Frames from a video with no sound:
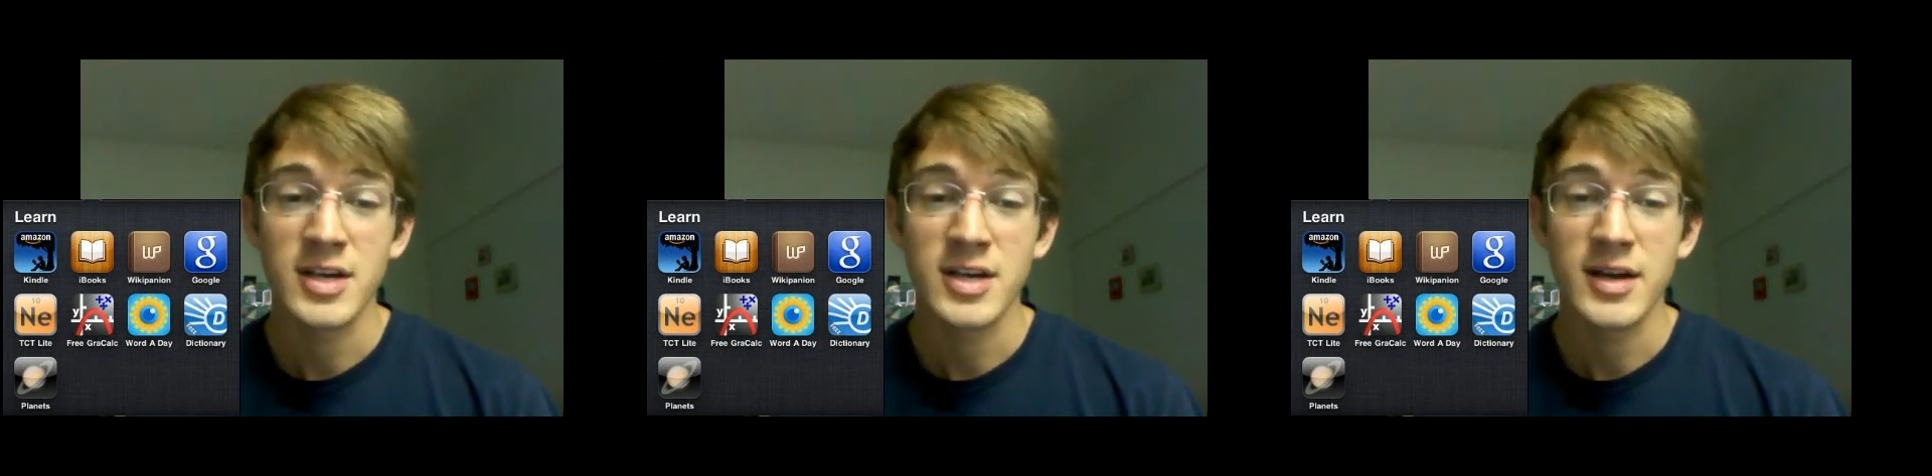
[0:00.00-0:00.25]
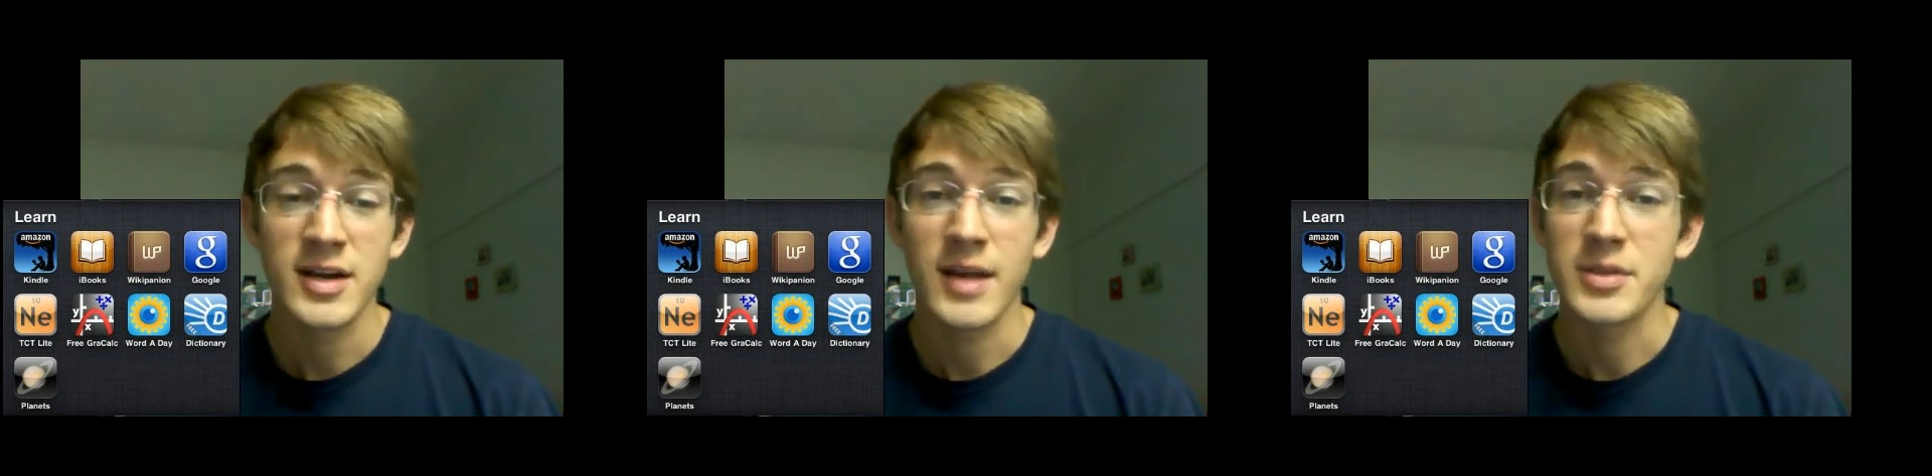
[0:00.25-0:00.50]

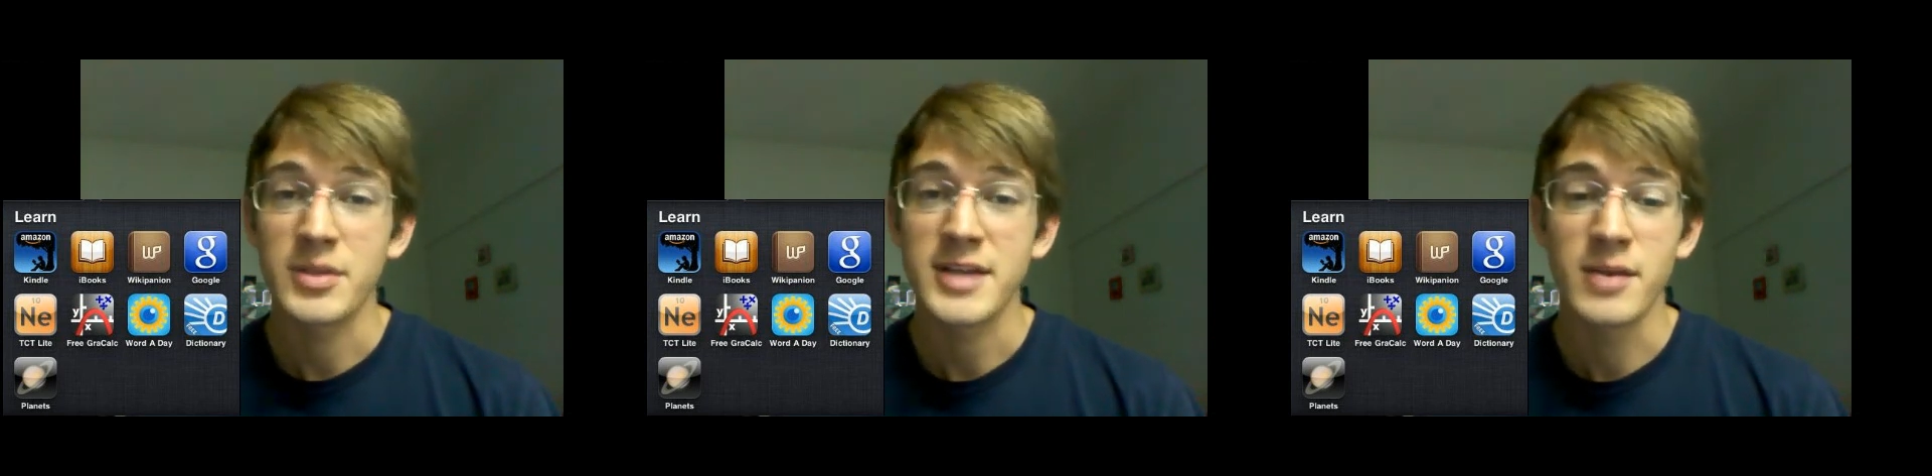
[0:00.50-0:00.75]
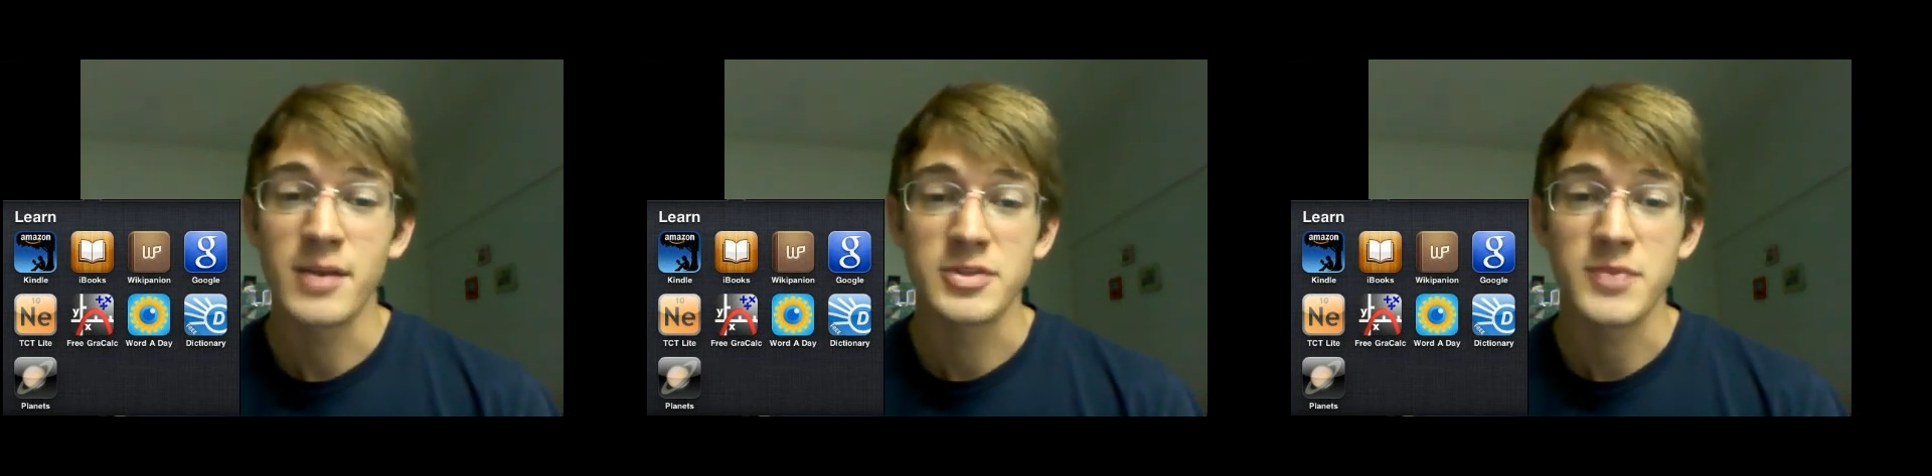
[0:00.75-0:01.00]
I'm a terrible
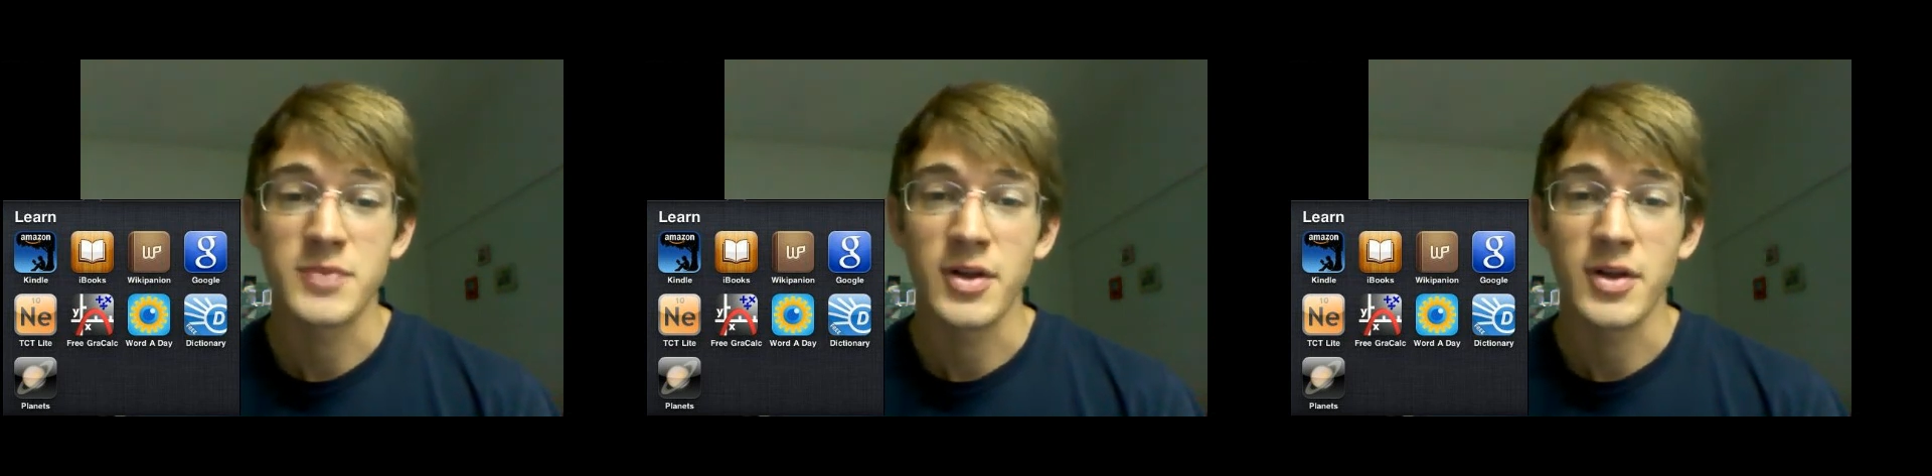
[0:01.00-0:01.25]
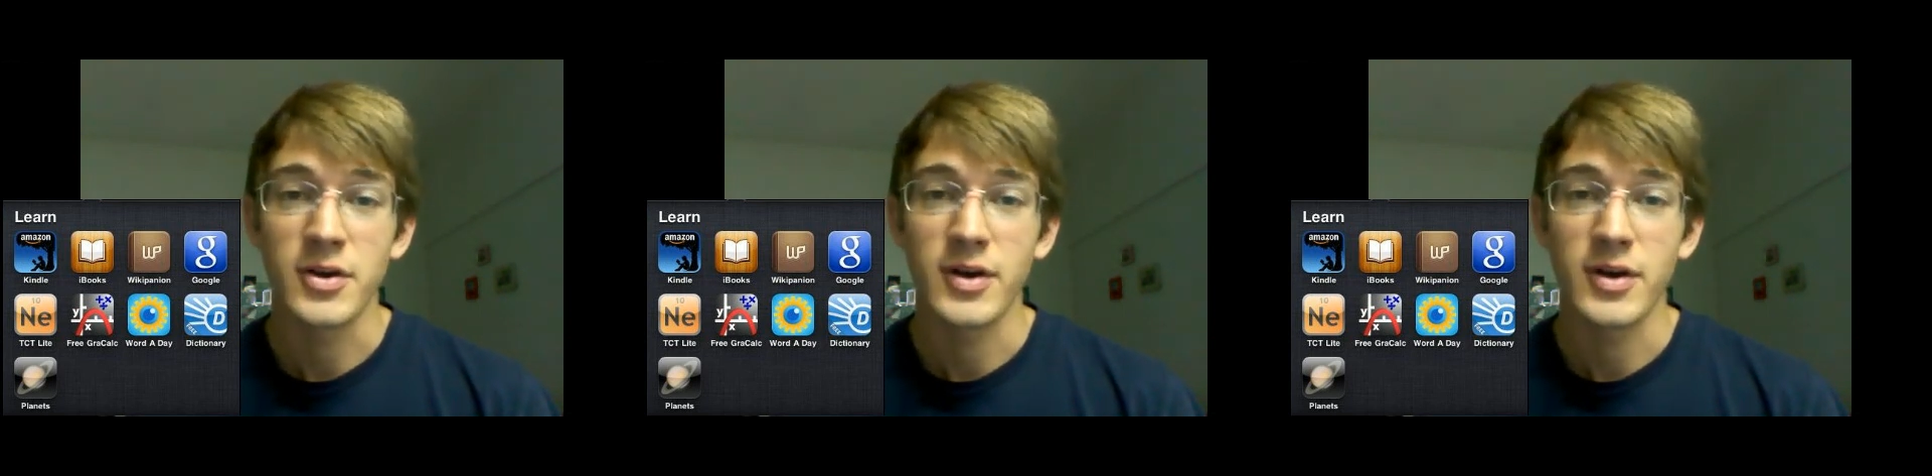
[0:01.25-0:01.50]

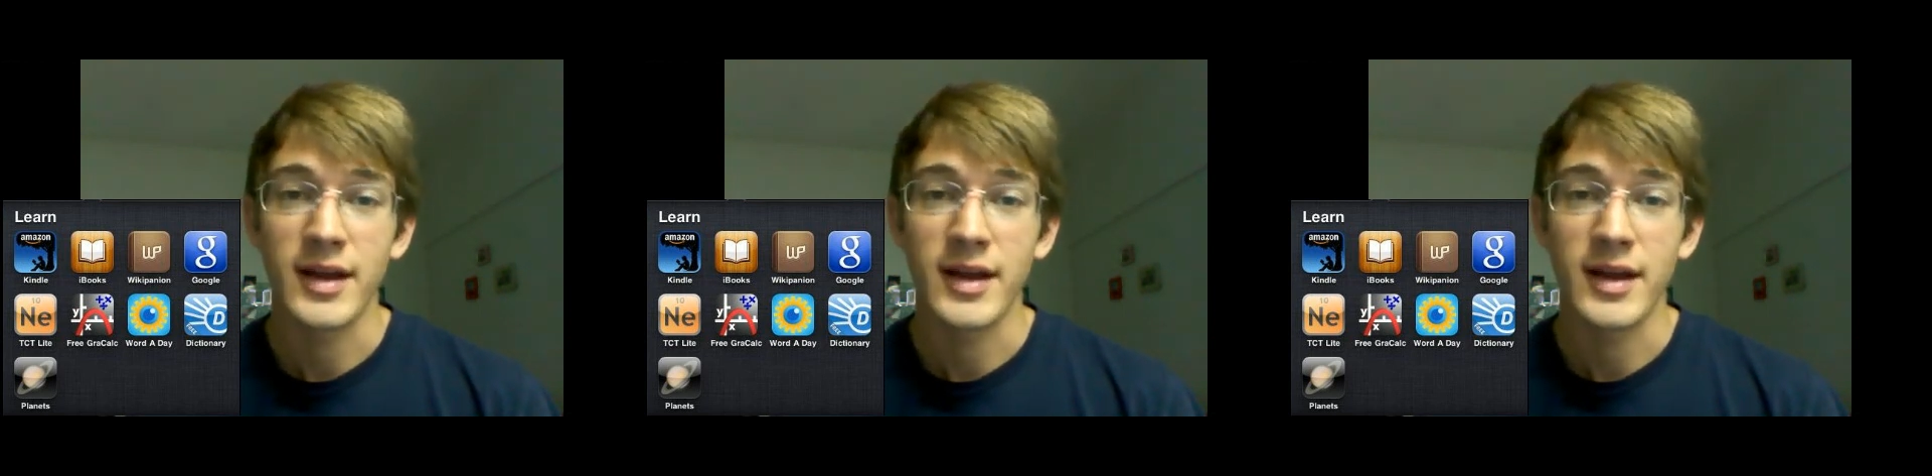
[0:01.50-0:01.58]
speller and I